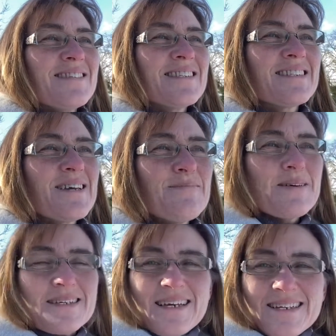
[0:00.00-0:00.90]

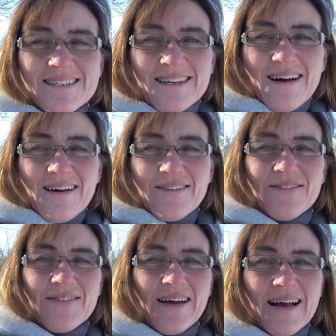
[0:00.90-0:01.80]
CPD
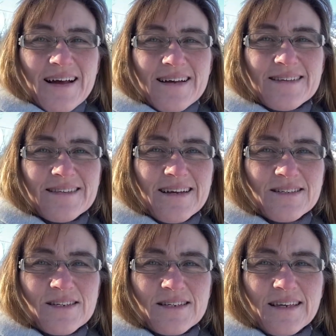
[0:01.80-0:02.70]
stuff, and
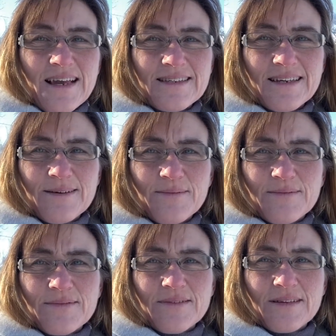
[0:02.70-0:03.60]
just getting